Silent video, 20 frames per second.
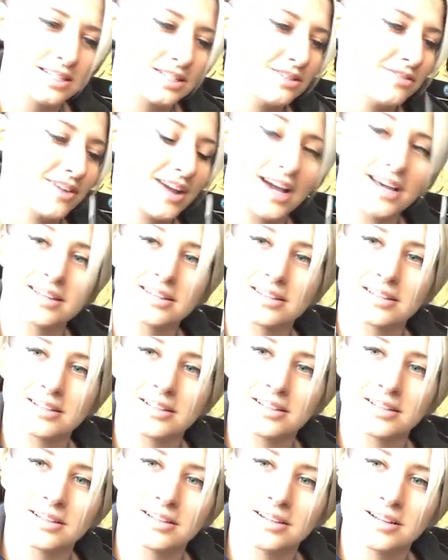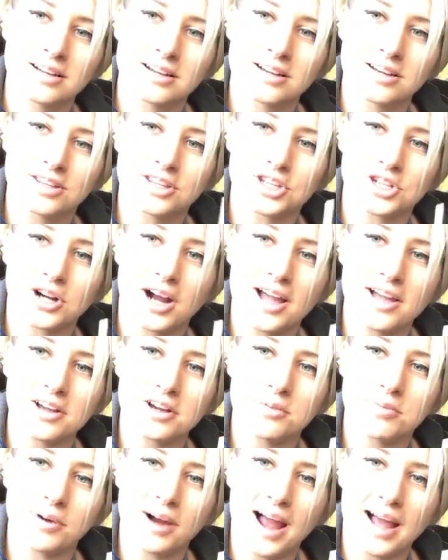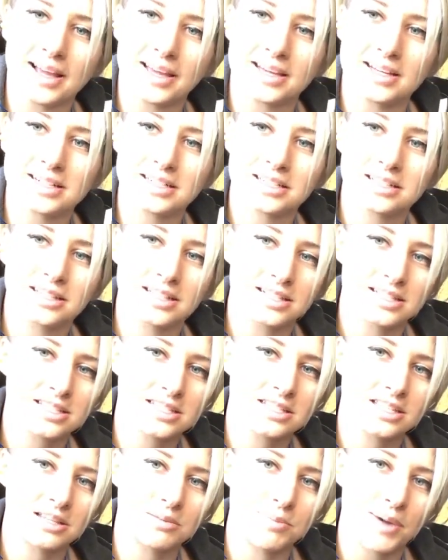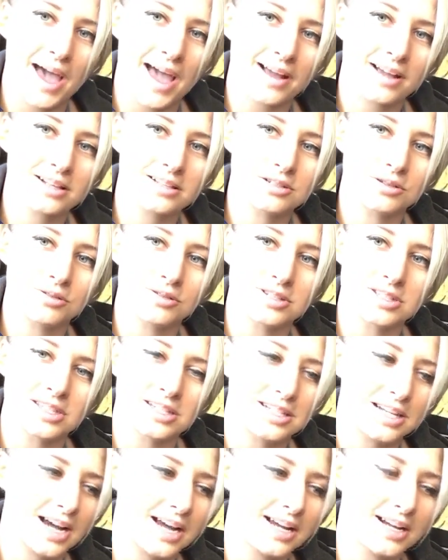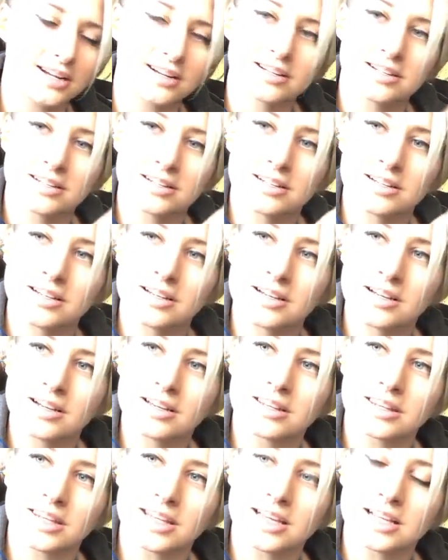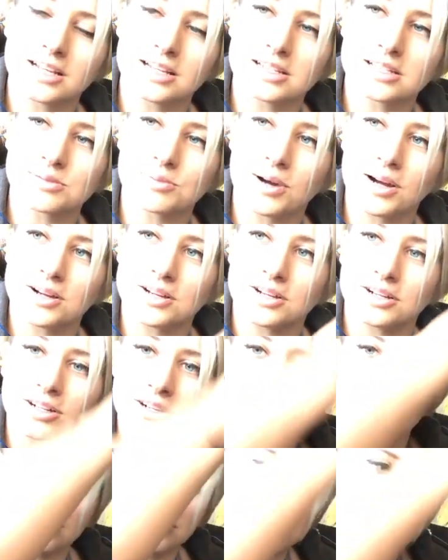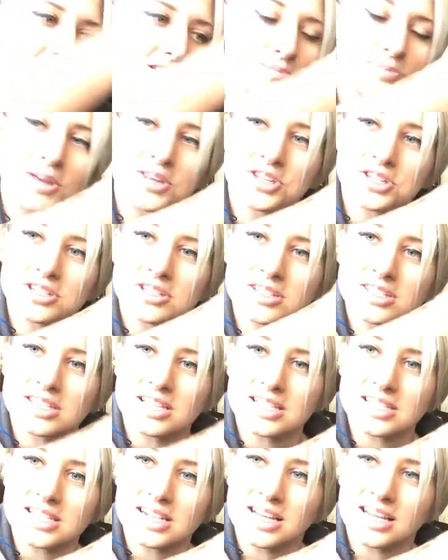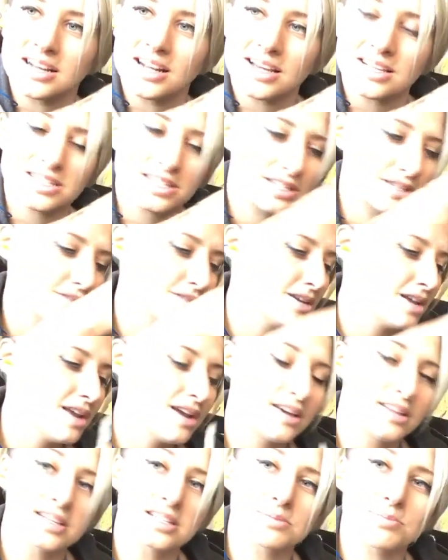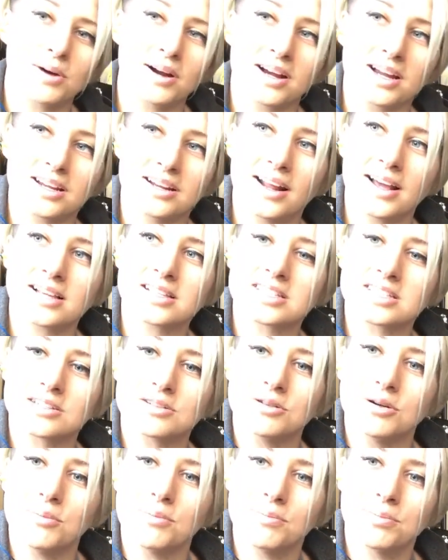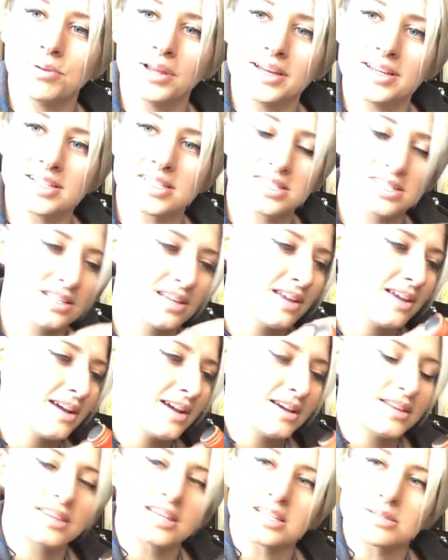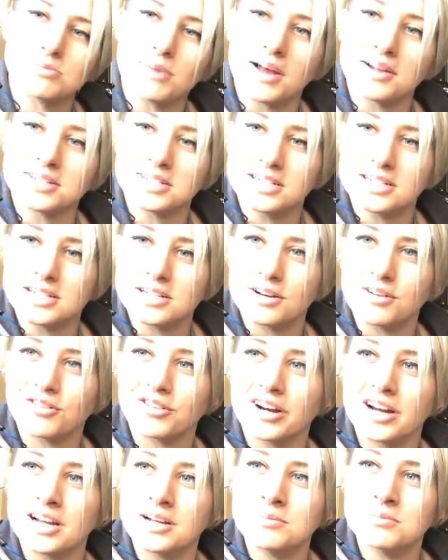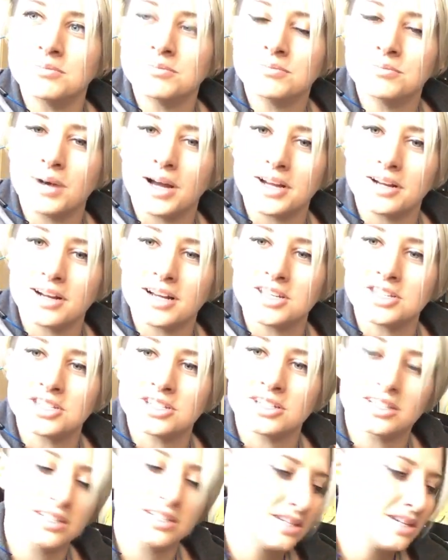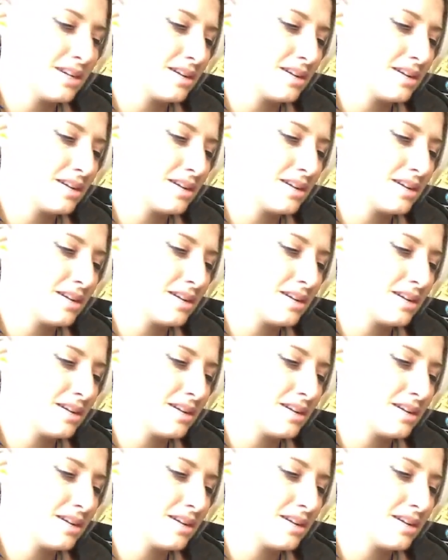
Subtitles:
you've got the triangle bracket that's to the back towards the tire that is where your suspension sits and connects to. This part connects to a place that's mounted to your frame by your engine.